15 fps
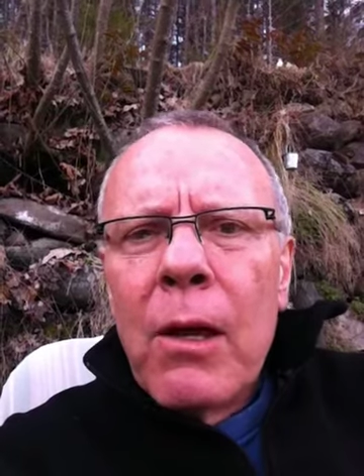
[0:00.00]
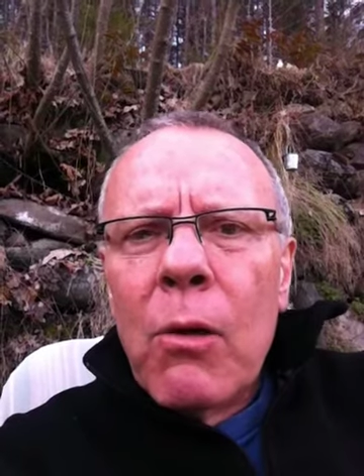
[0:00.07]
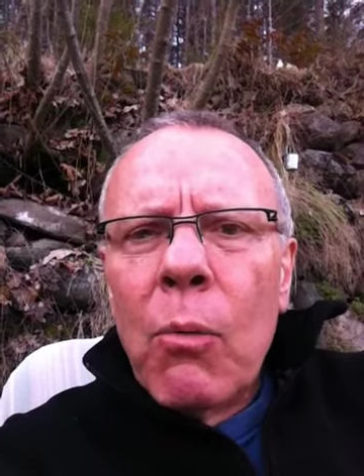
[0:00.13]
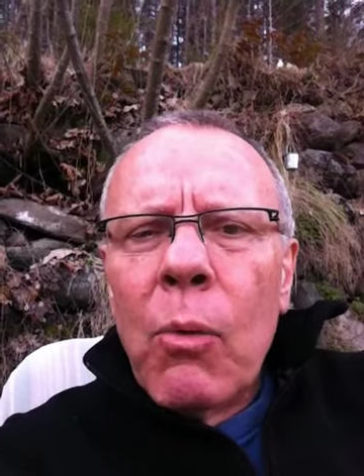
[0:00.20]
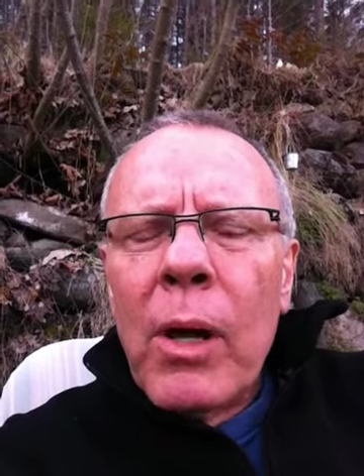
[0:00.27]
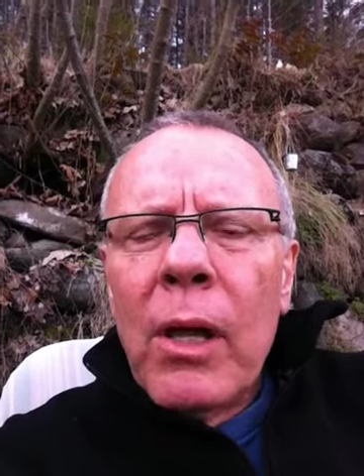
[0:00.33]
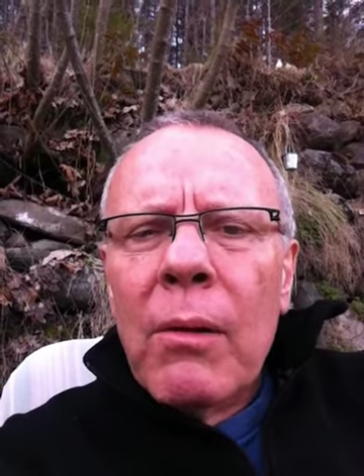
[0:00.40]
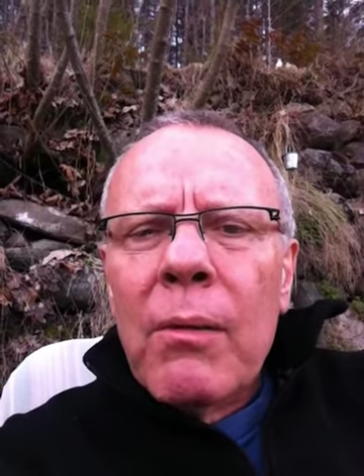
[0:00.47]

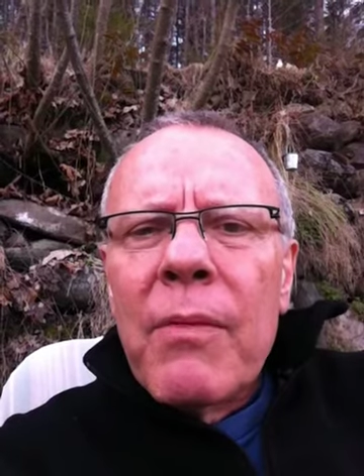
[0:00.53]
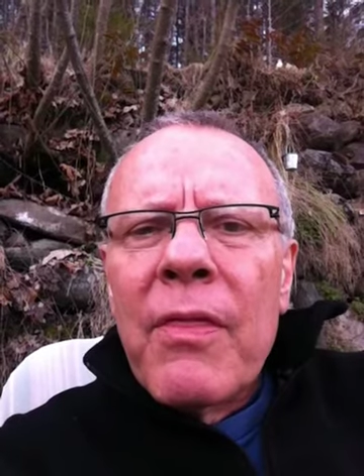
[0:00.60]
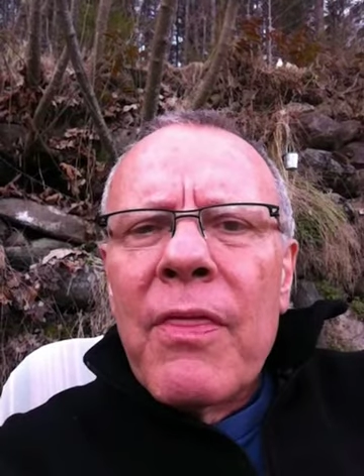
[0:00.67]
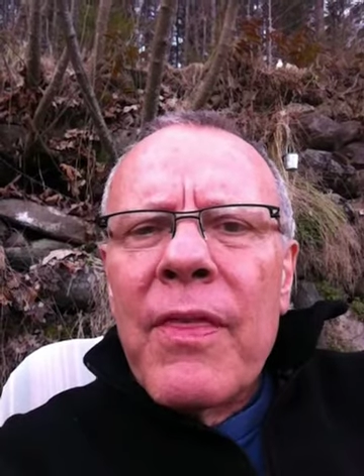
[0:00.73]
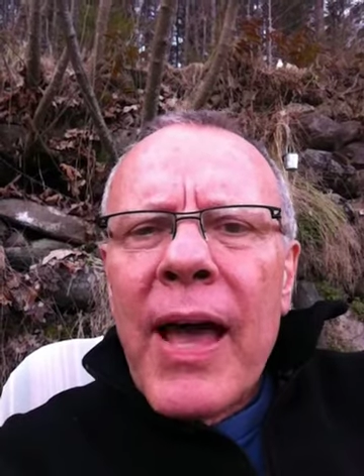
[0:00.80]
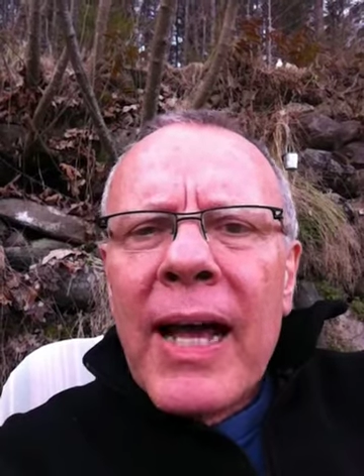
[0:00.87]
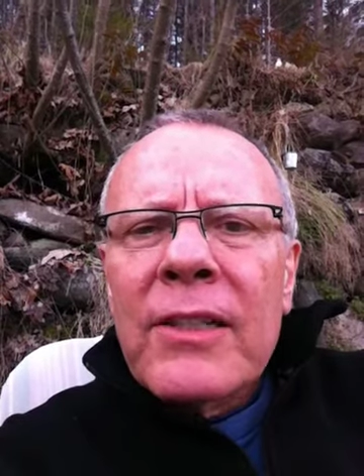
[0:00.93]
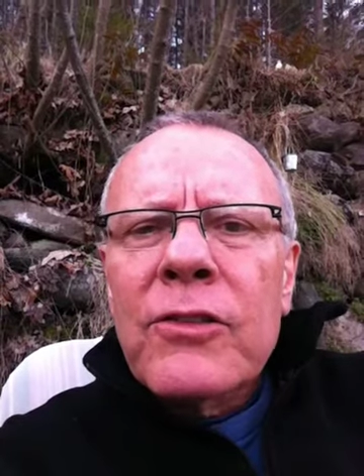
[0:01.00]
Well,
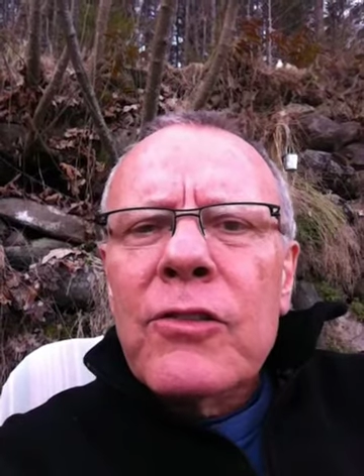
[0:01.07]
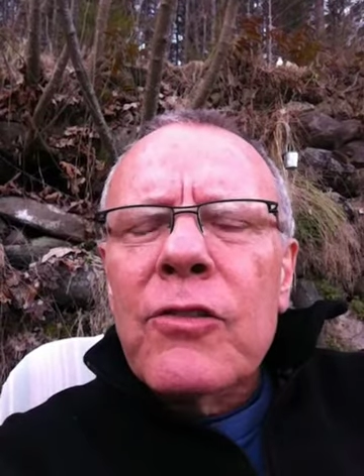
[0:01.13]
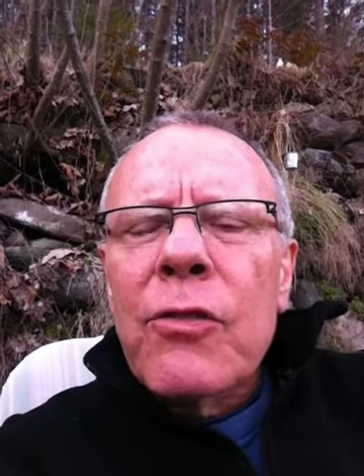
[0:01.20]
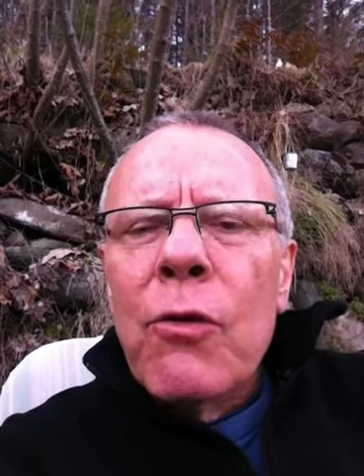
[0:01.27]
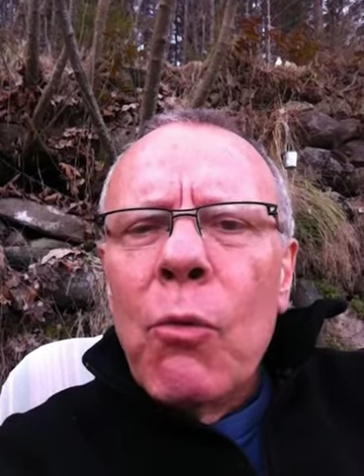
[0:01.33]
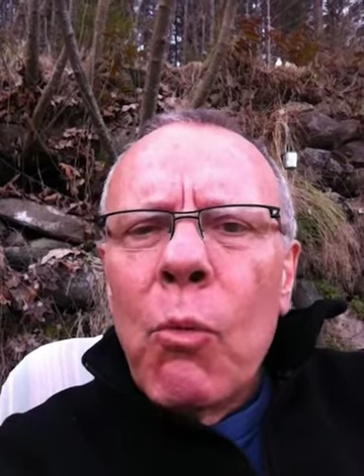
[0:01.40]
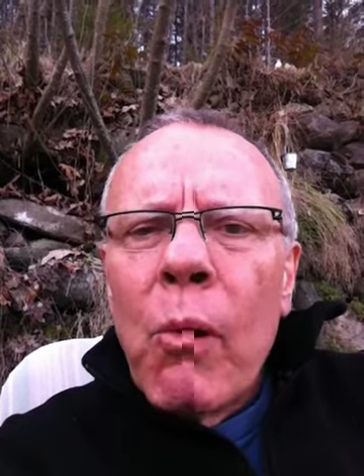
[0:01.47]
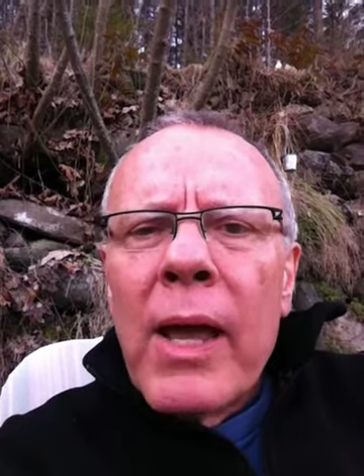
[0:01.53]
that's
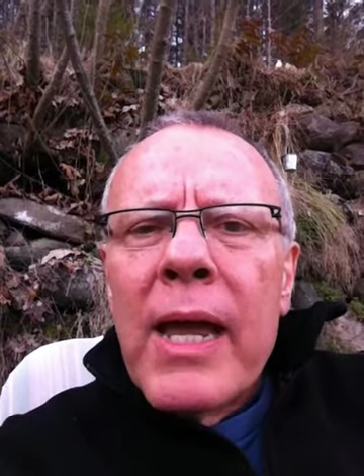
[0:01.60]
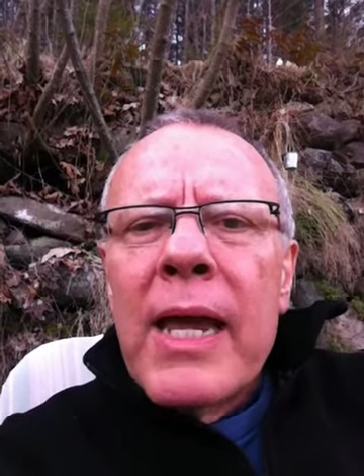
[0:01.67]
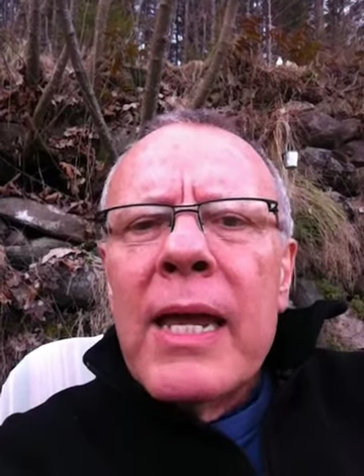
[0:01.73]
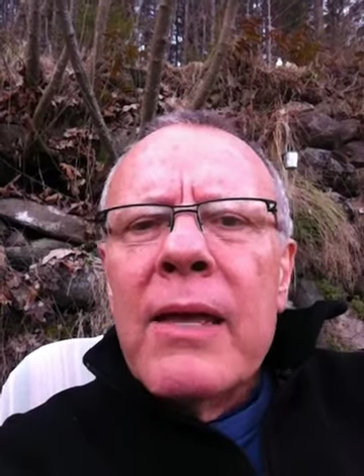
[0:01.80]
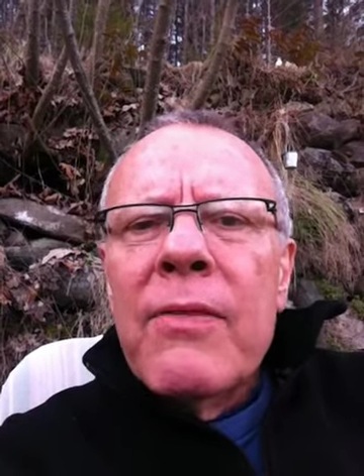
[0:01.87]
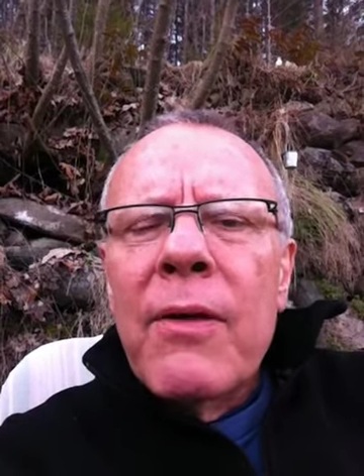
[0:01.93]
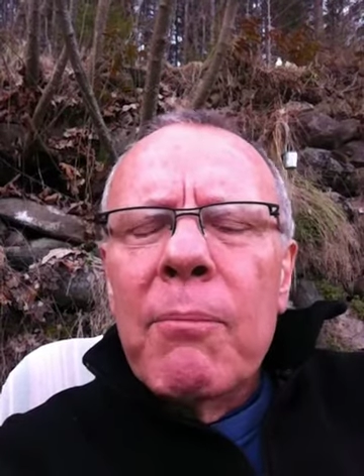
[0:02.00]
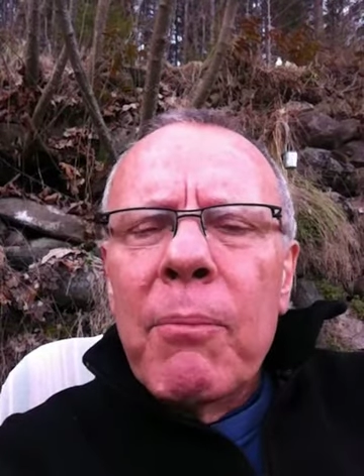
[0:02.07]
the way the